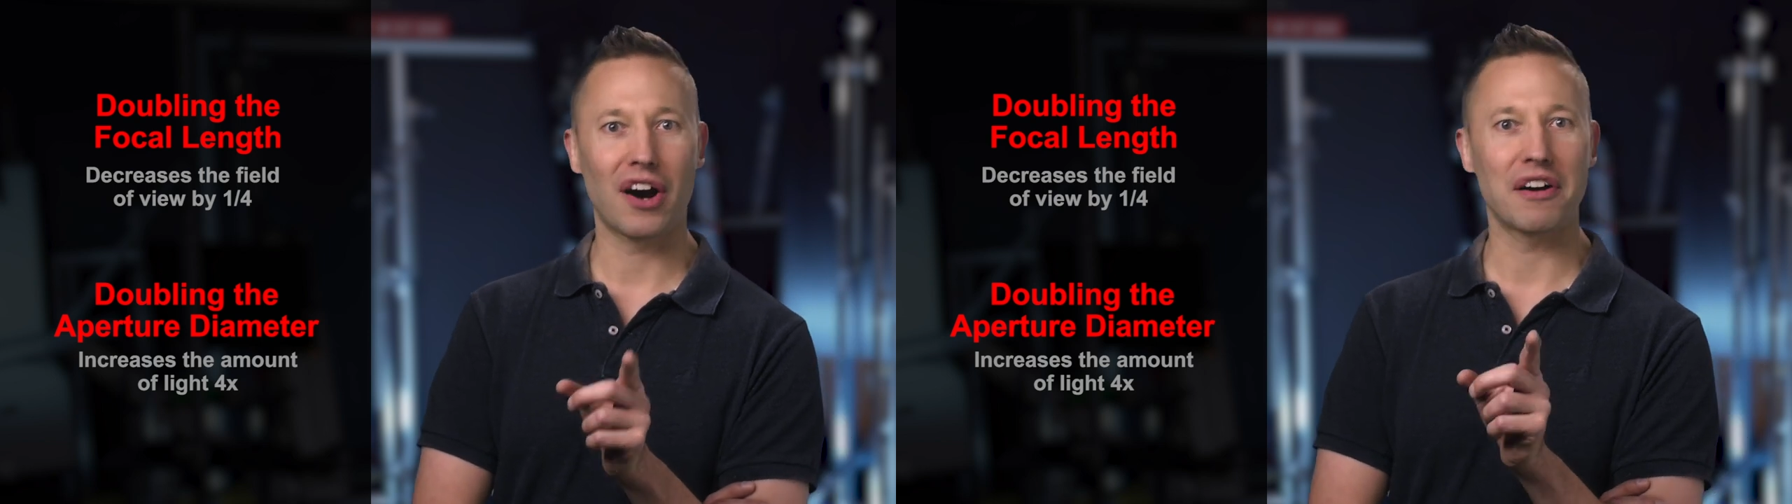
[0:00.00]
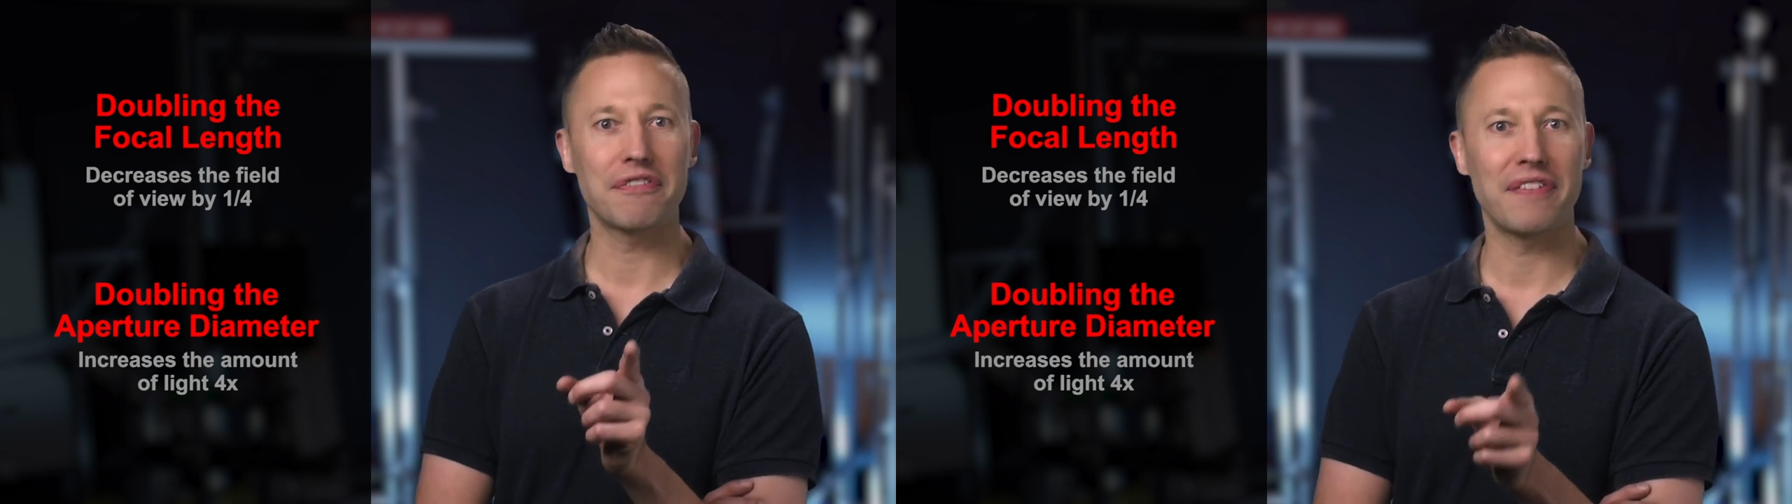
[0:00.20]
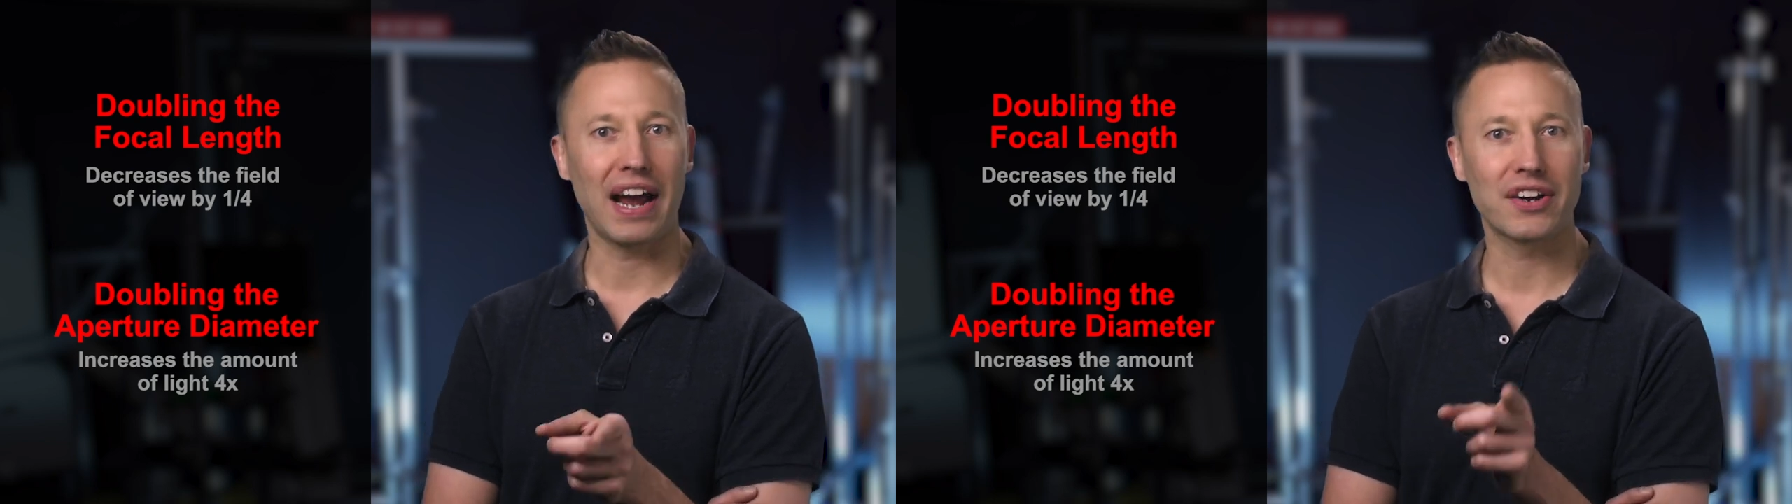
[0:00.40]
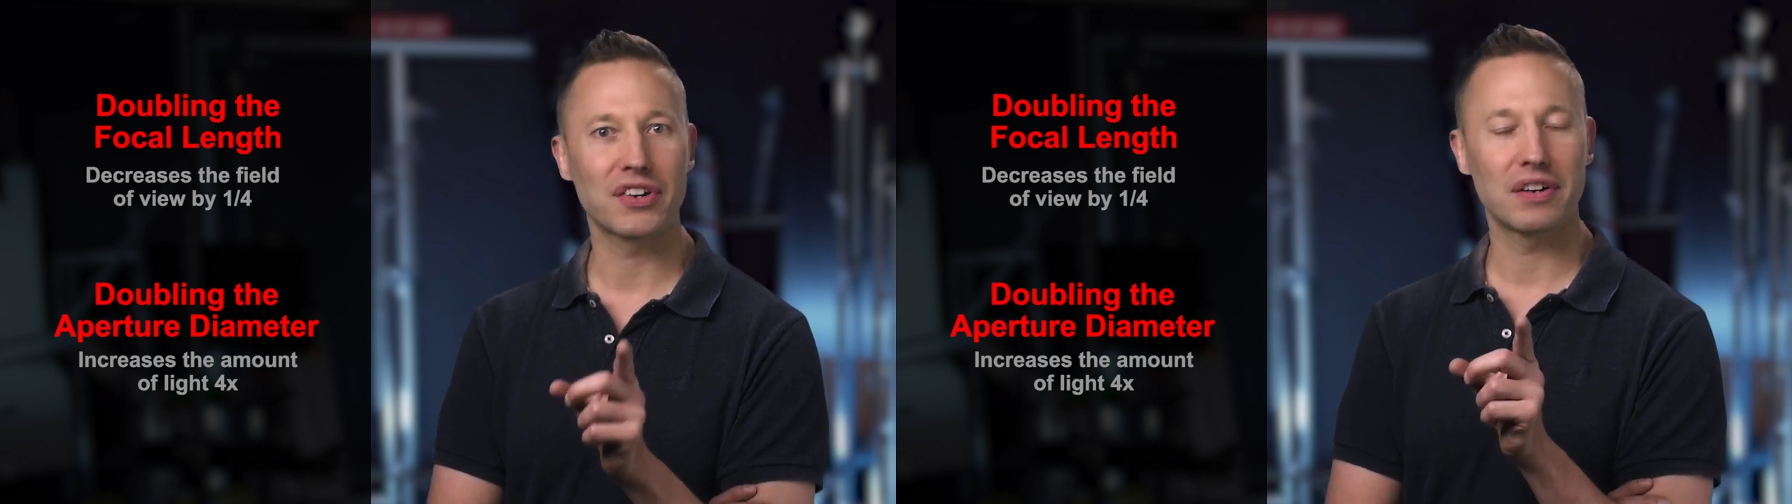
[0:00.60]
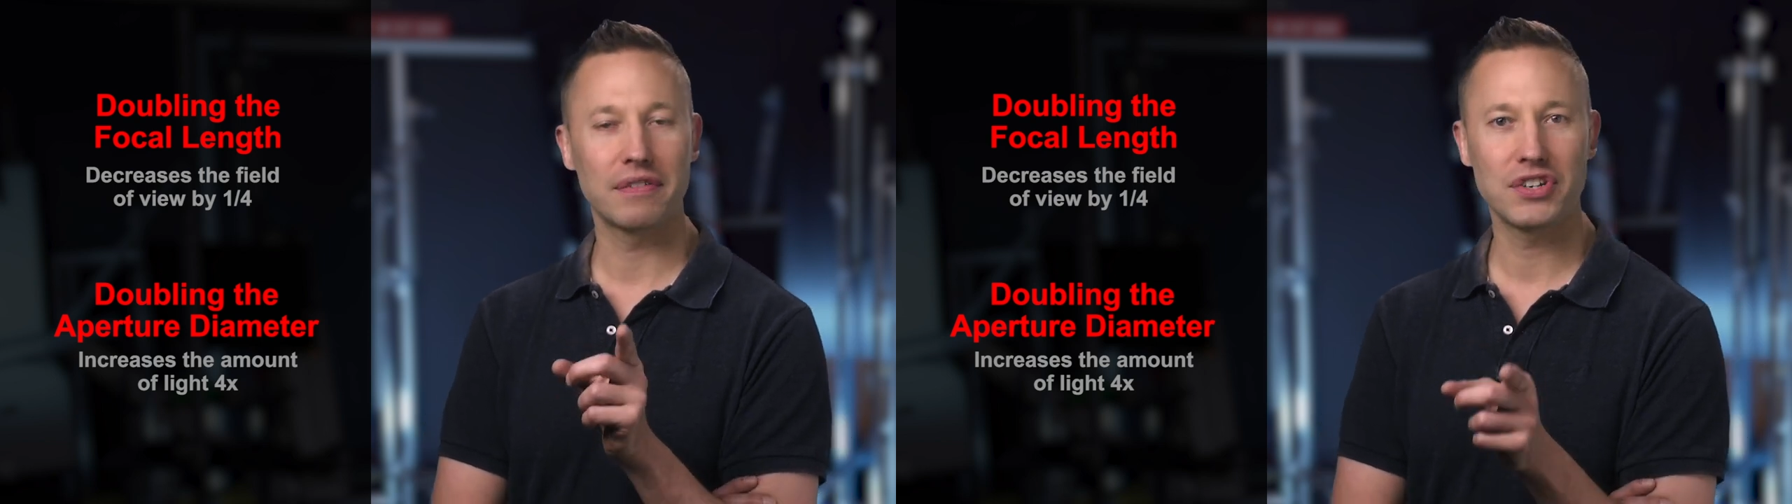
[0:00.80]
are a
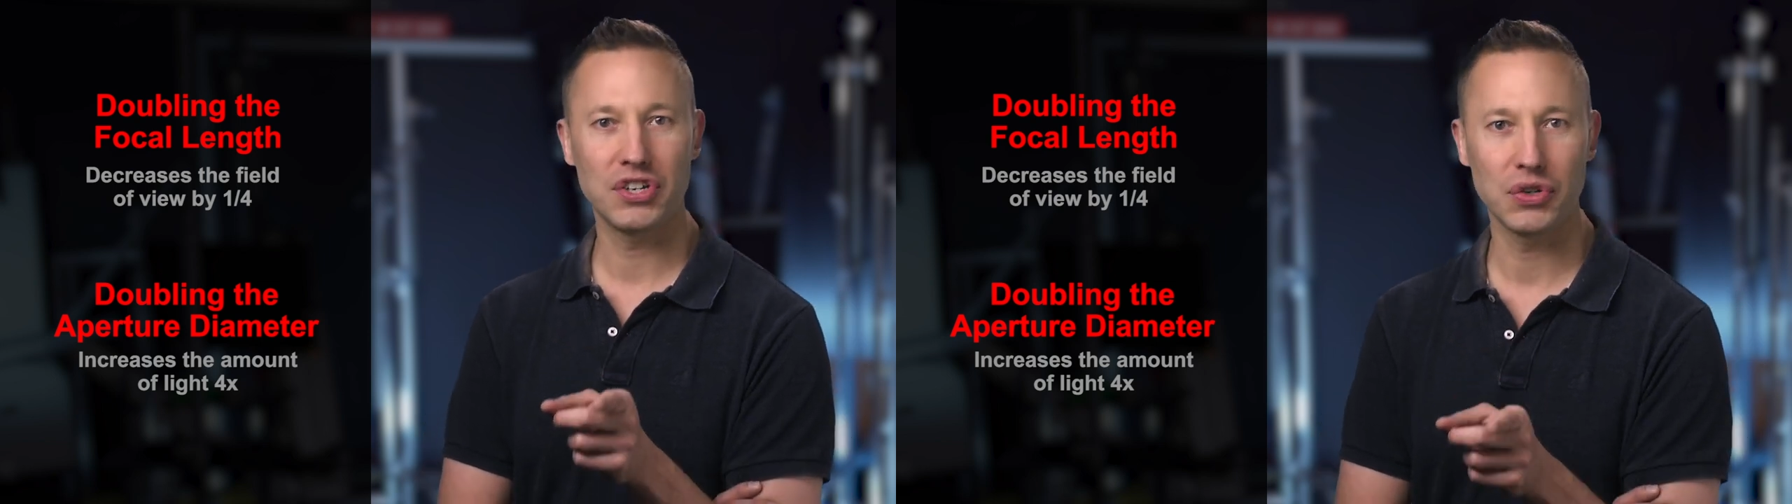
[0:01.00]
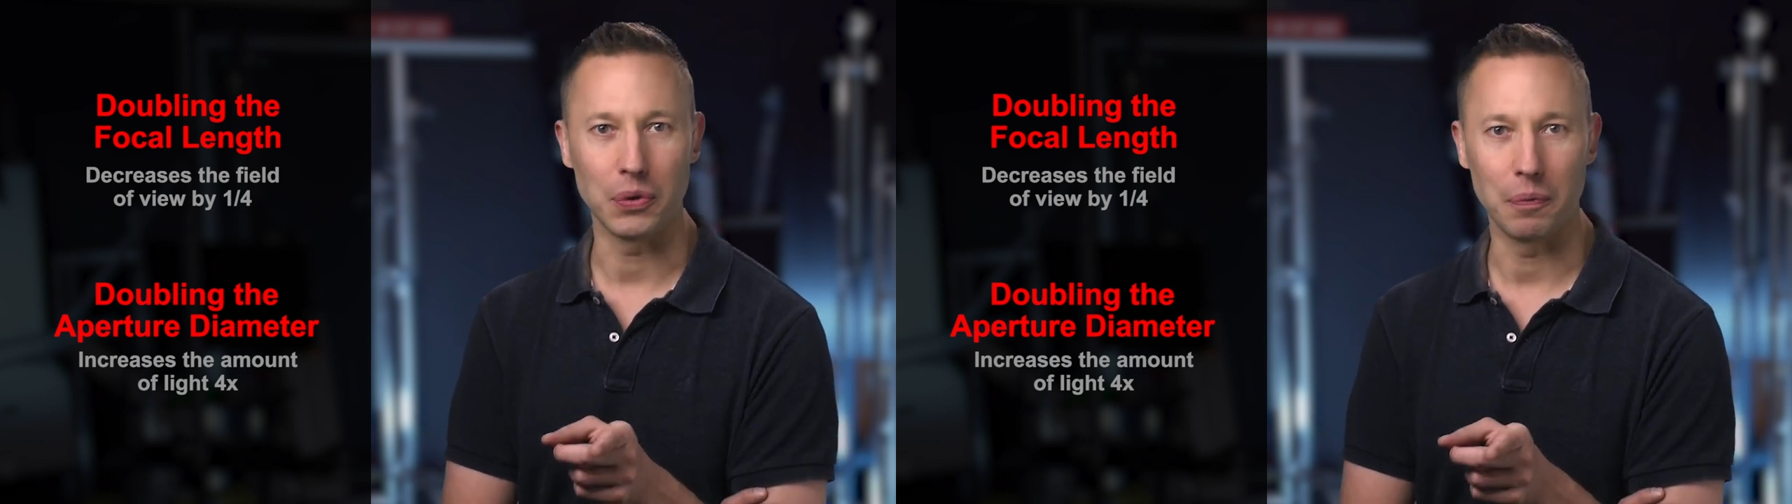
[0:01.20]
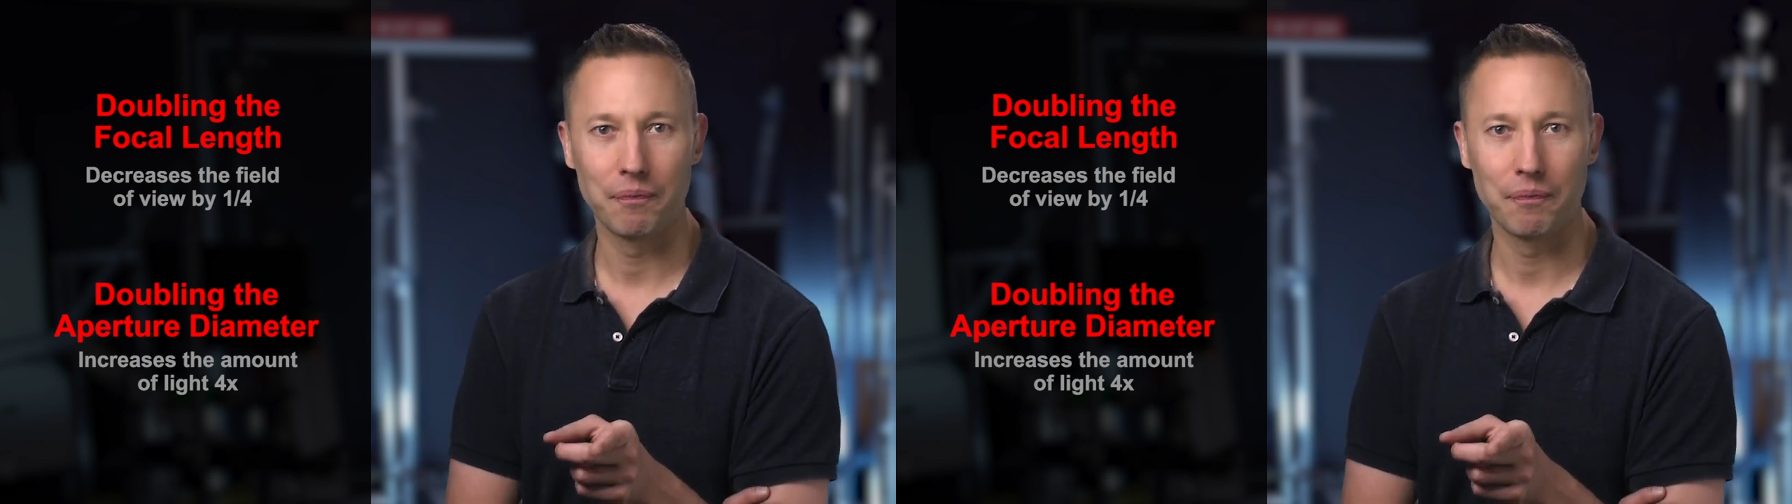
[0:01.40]
factor of two.